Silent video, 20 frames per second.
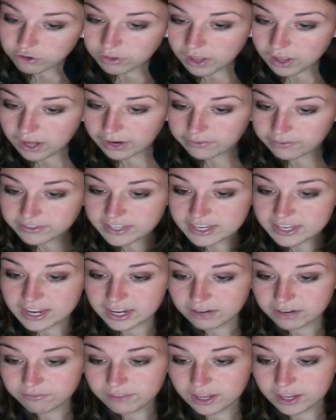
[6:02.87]
log of
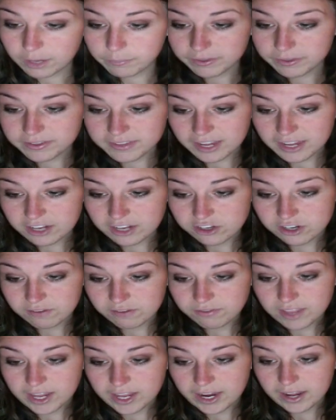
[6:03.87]
secant of theta plus tangent of
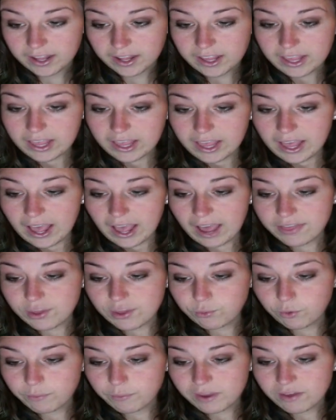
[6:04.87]
theta, and then
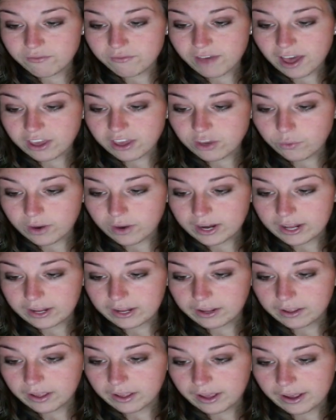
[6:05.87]
we'll be
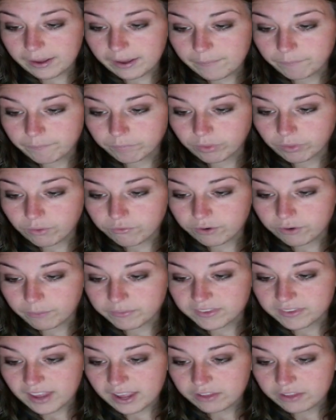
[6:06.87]
evaluating um, from
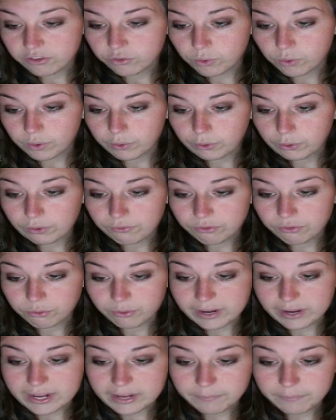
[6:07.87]
10 square root of
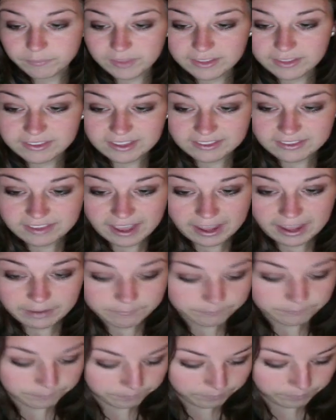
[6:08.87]
3 to
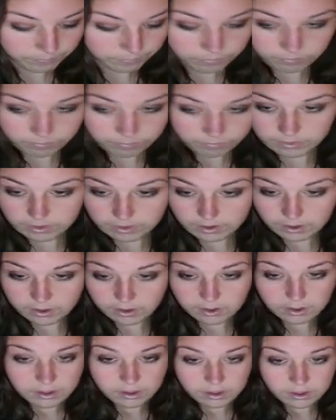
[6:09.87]
10.
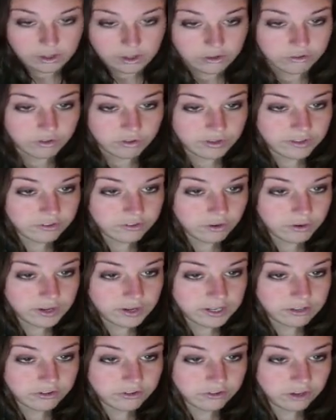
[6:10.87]
So let's go ahead
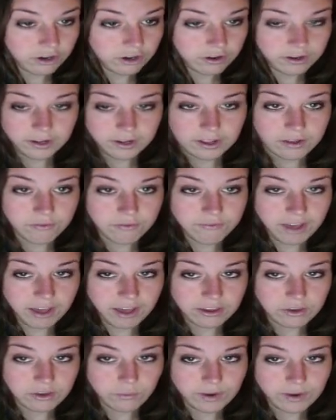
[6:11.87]
and start
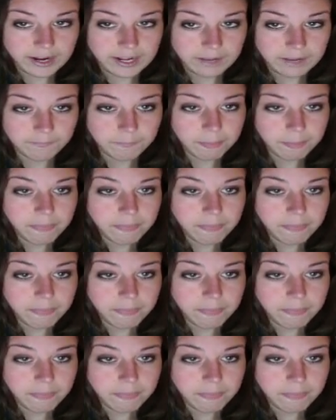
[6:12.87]
evaluating.